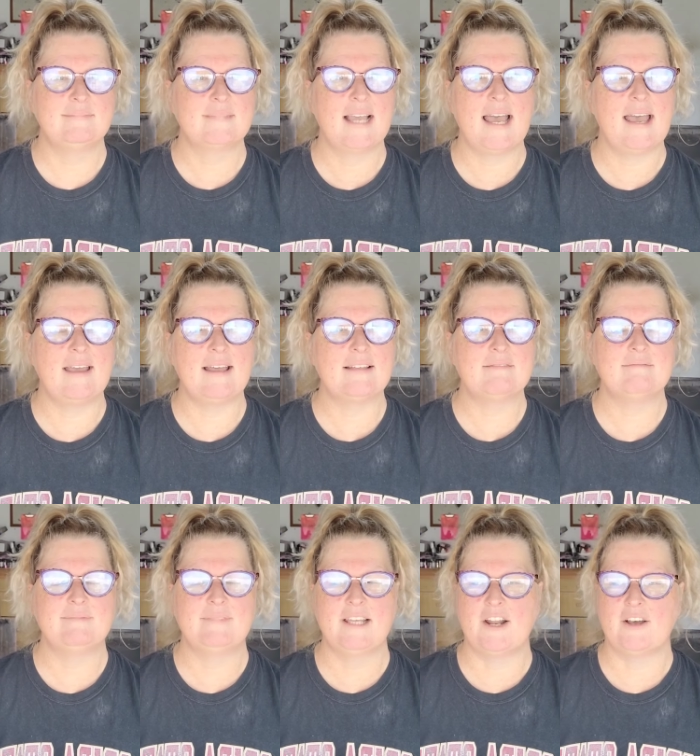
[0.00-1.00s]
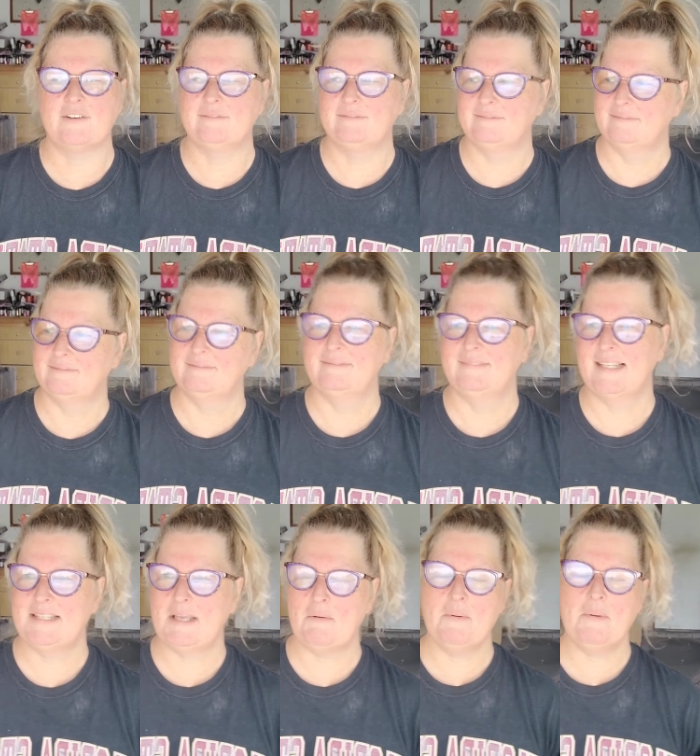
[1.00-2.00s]
okay, you know,
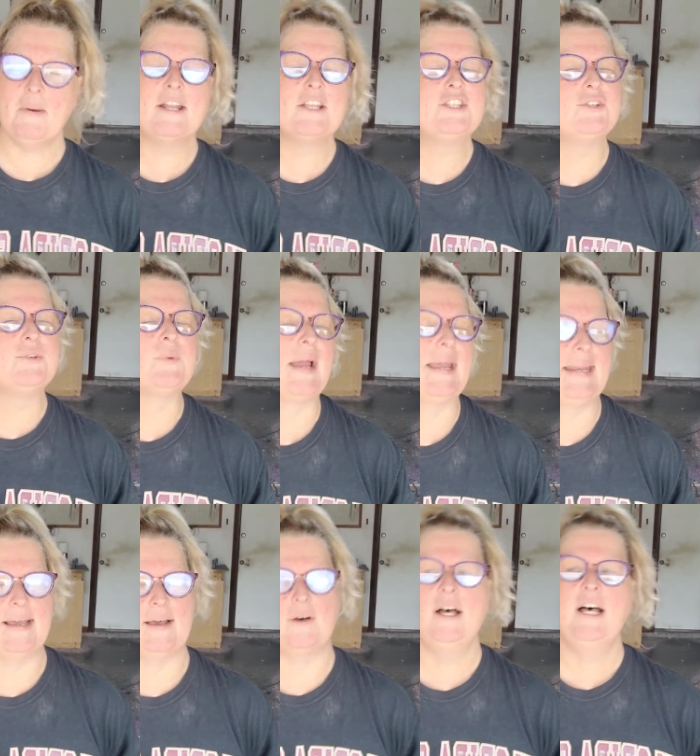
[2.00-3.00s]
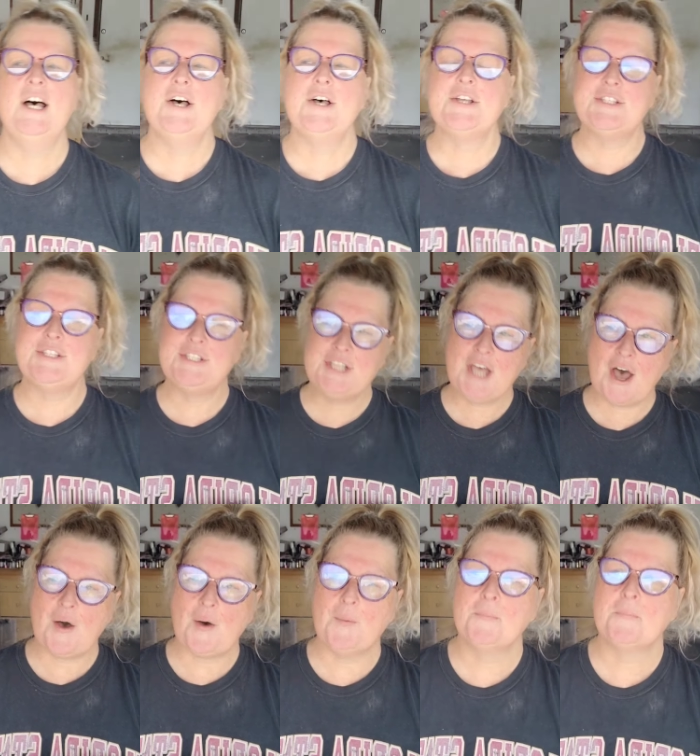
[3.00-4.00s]
that's not what we want to do right now.
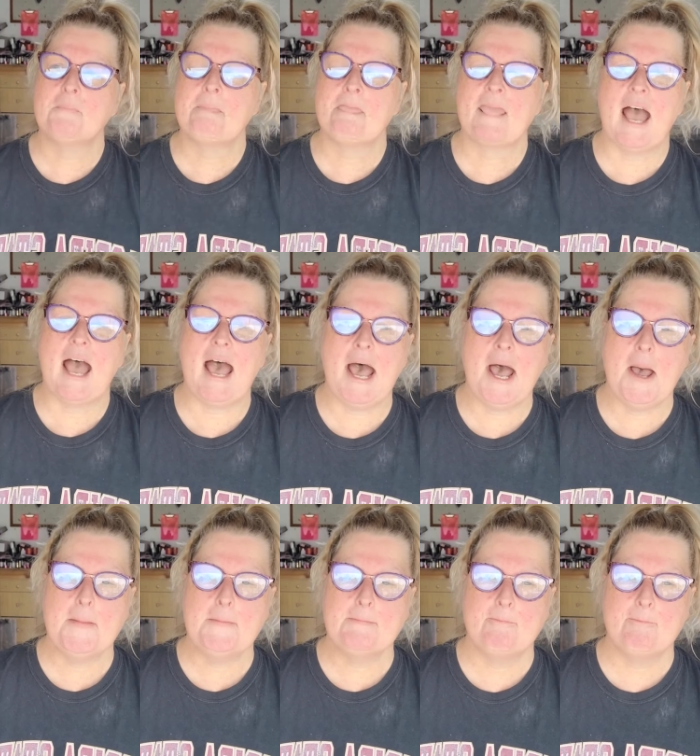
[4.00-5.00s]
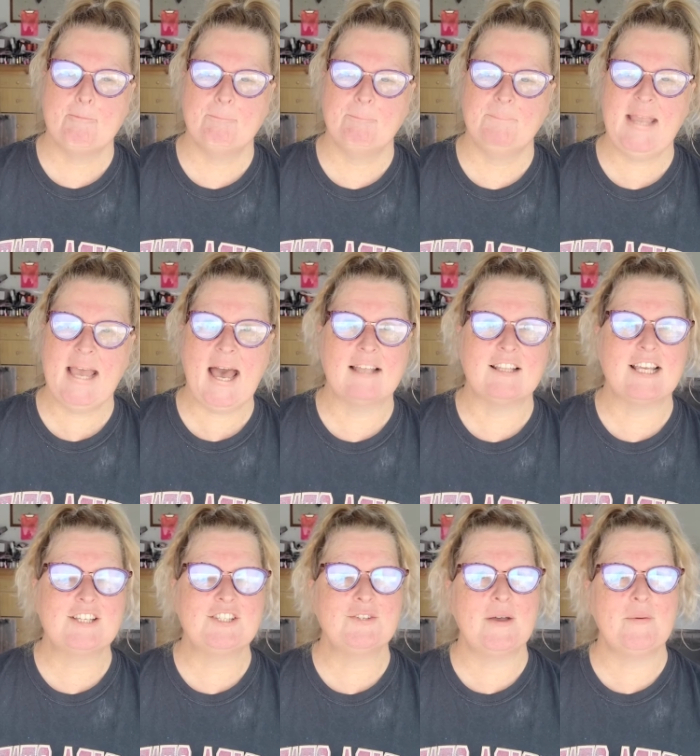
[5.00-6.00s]
So, yeah,
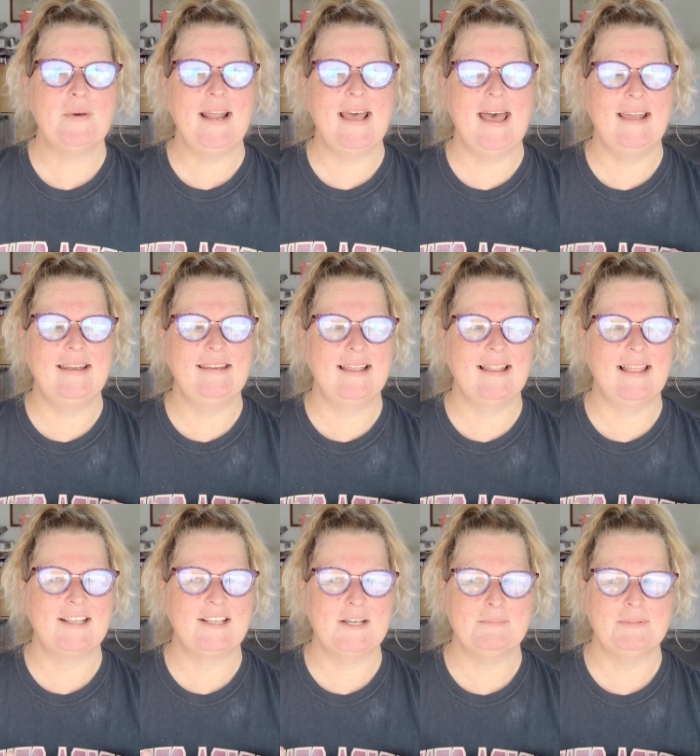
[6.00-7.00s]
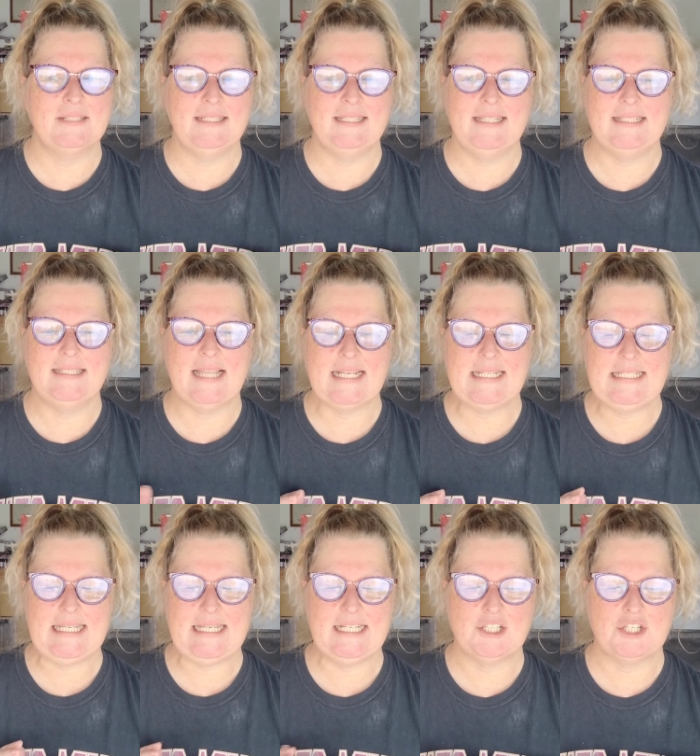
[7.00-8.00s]
like, so I went ahead and I like completely like
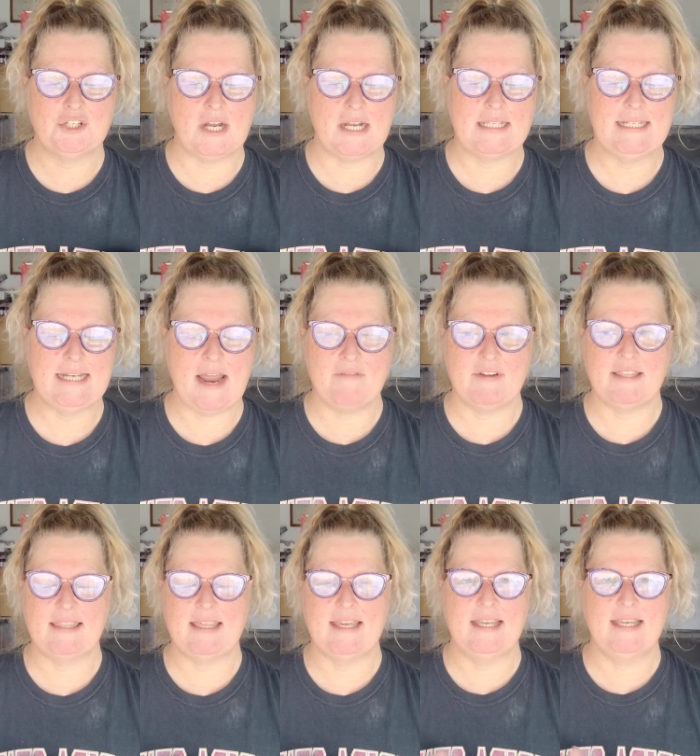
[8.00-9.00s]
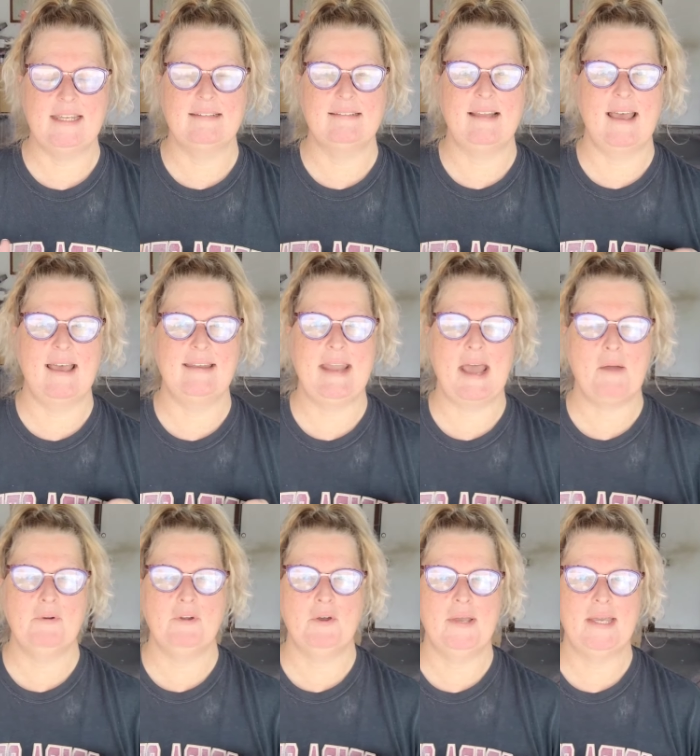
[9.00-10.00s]
deconstructed everything, and
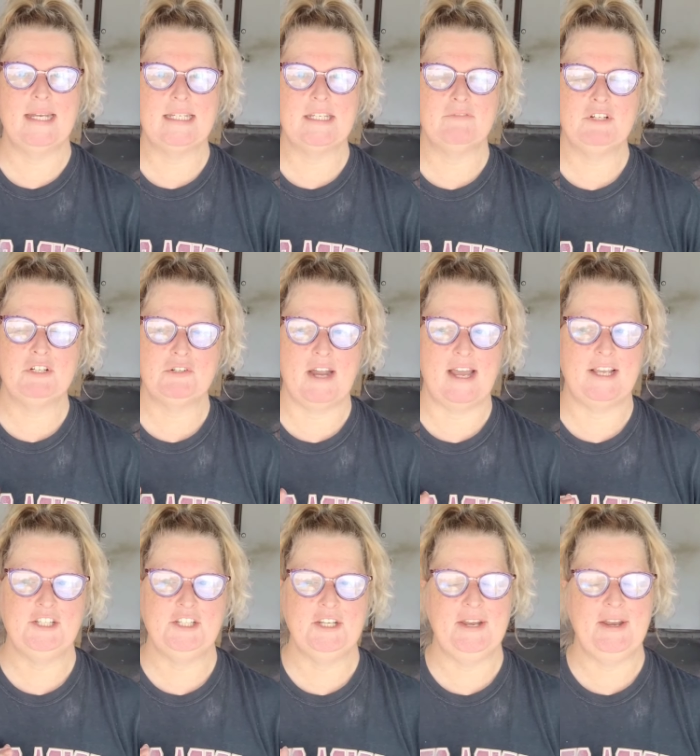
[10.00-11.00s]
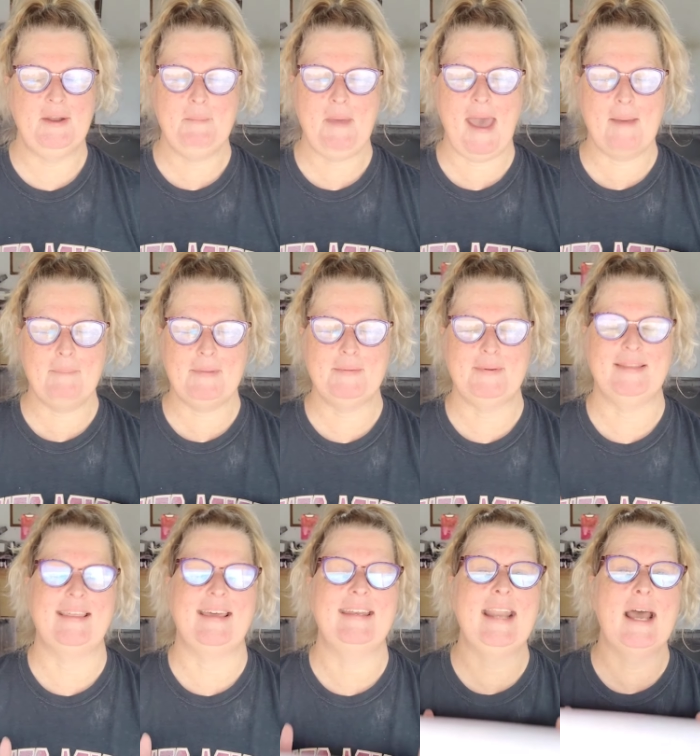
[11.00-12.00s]
now we're going in a different direction, and I'm happy
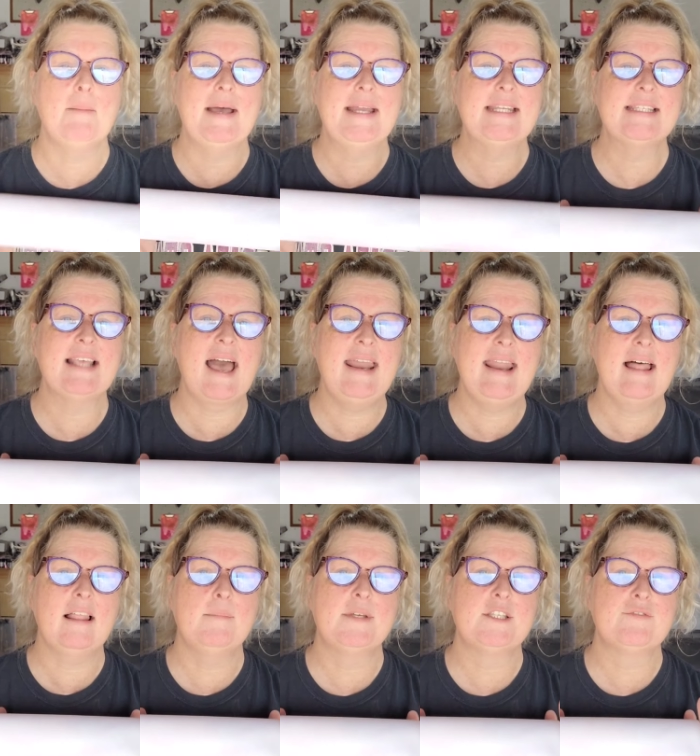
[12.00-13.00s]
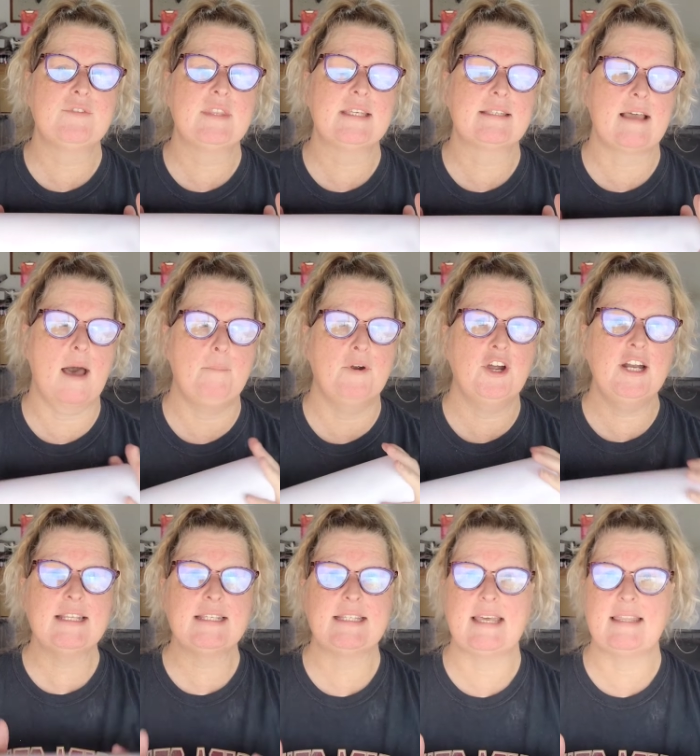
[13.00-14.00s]
with it. Now my design elements for this cup are
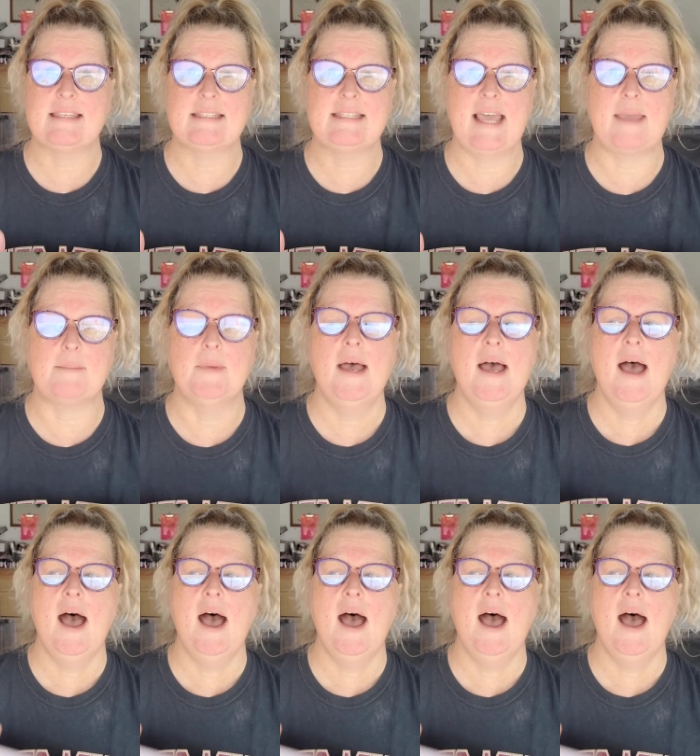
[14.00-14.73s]
going to stay the same.